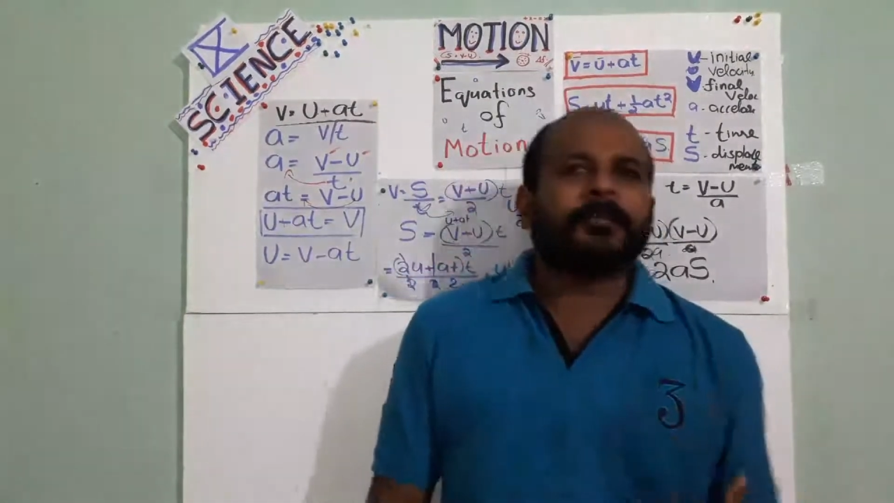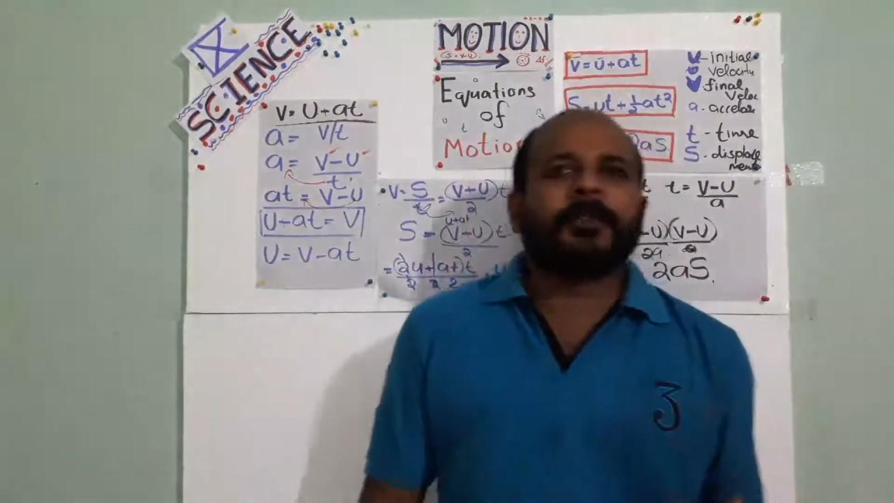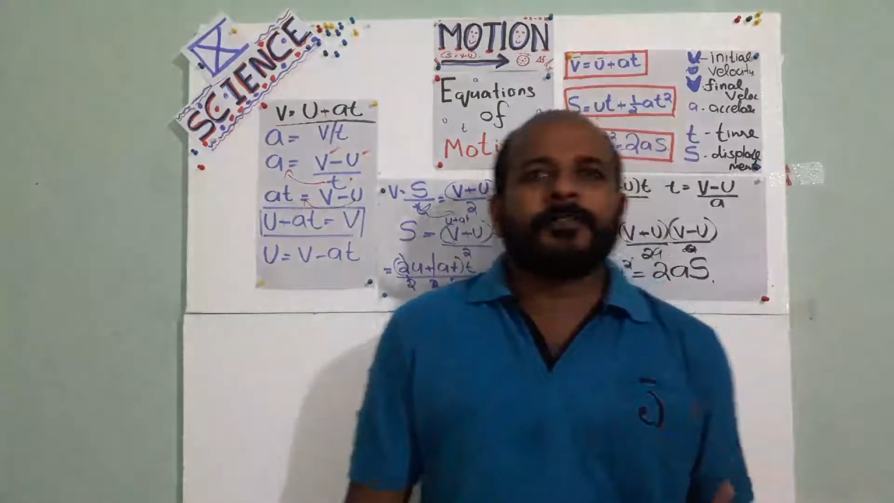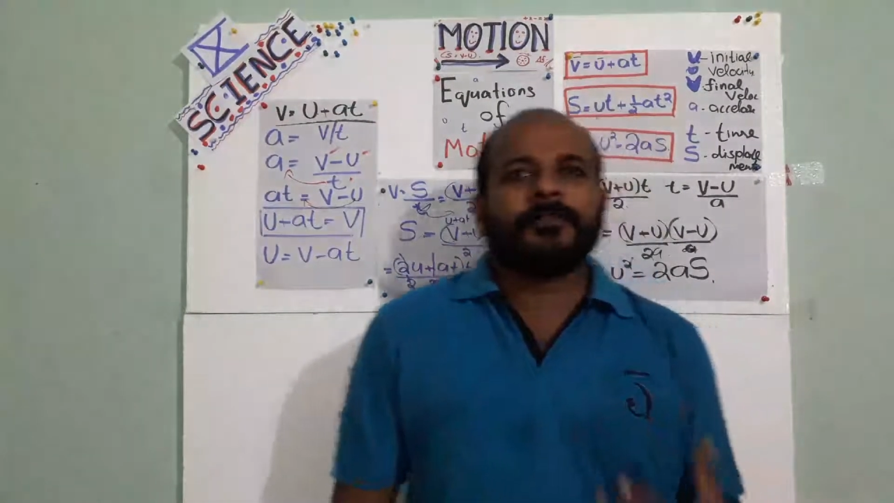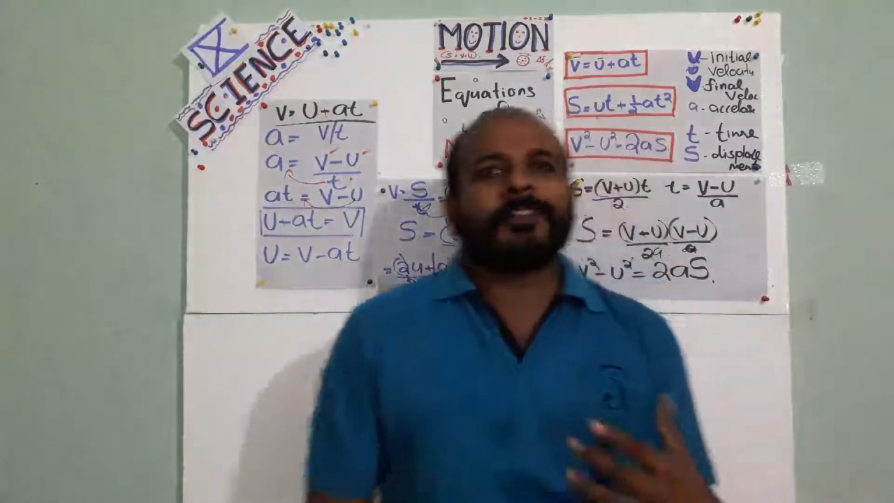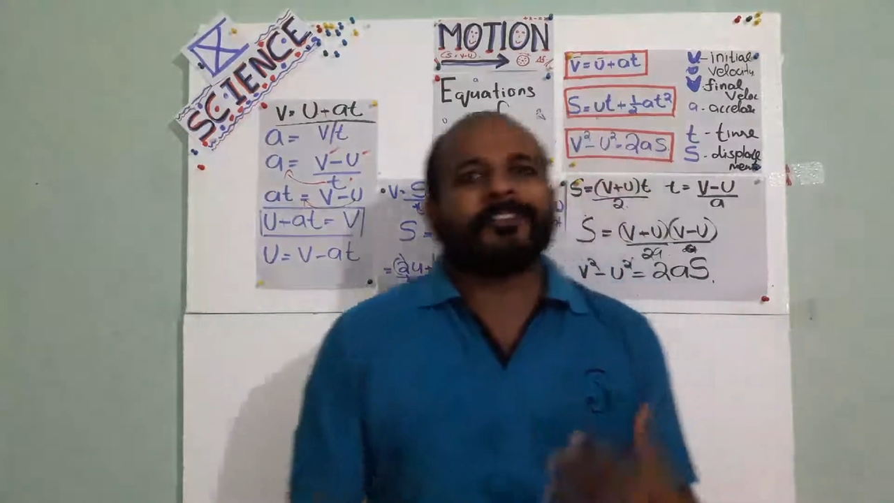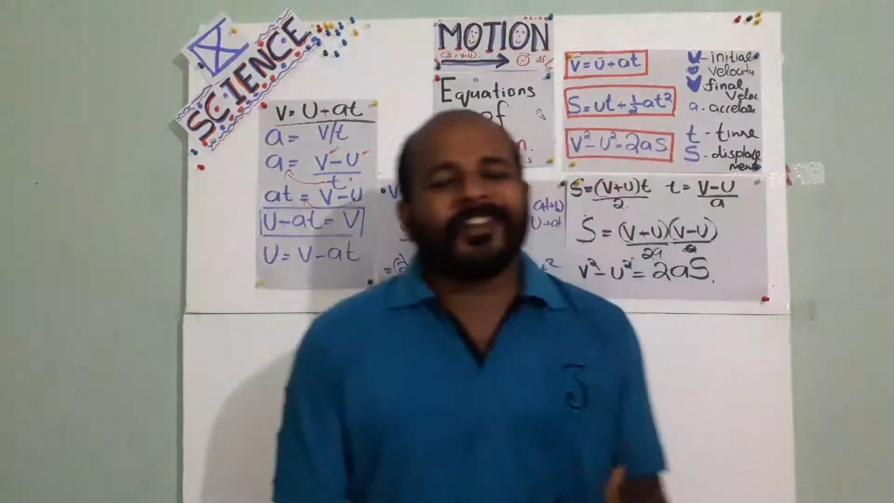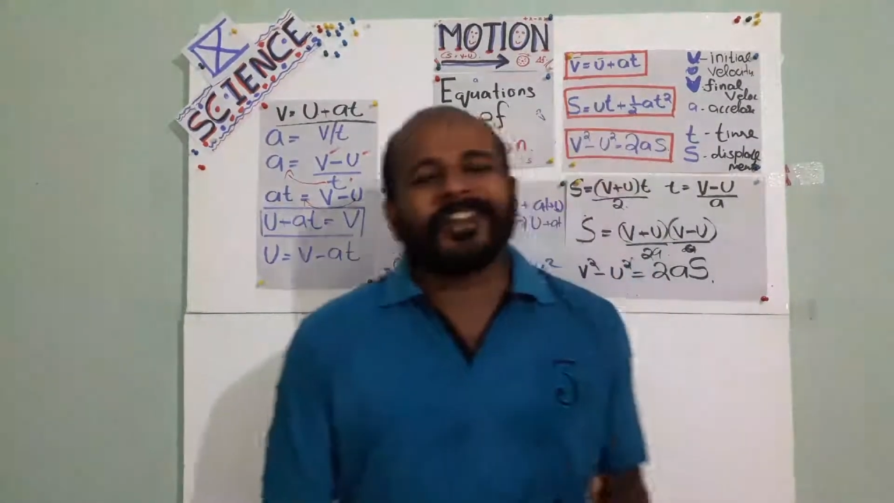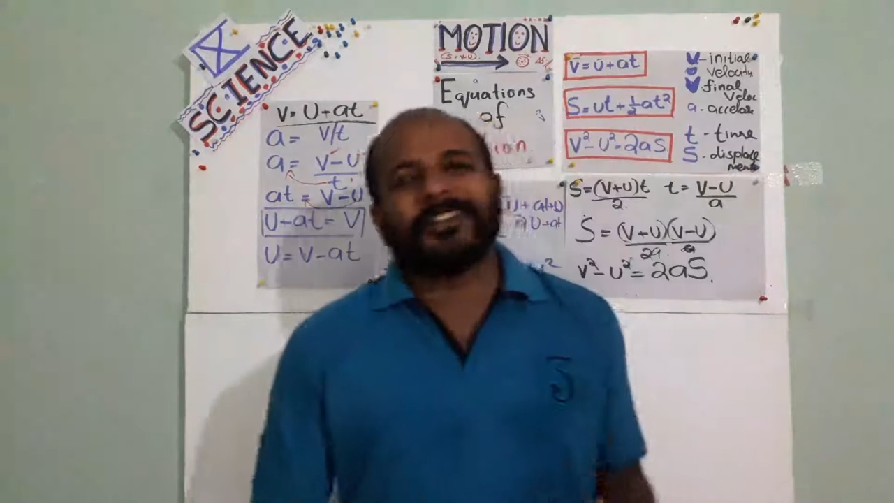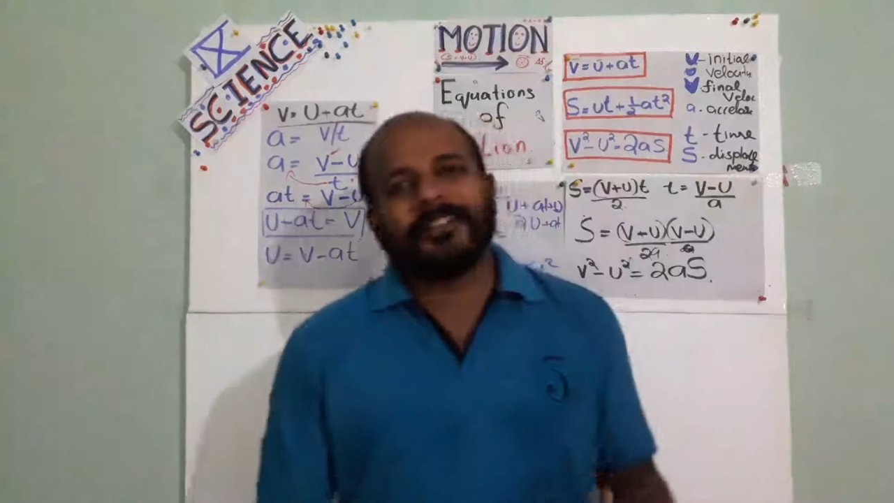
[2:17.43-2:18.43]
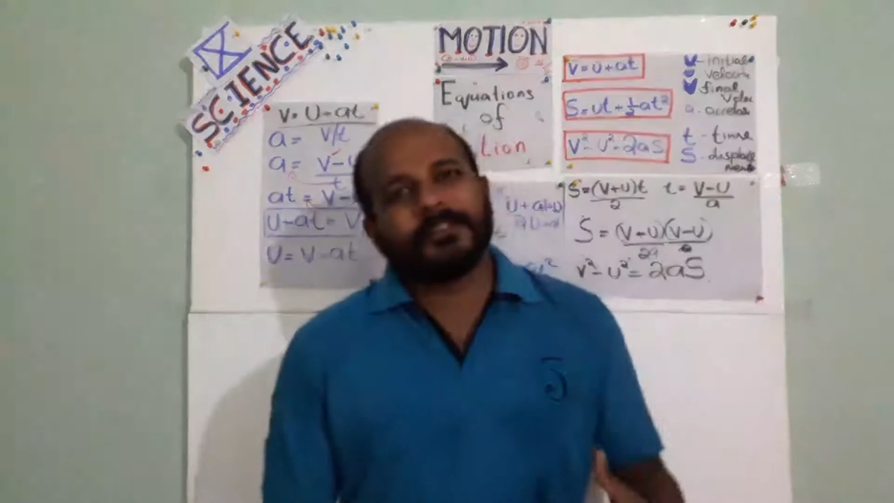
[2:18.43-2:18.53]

means what? Static,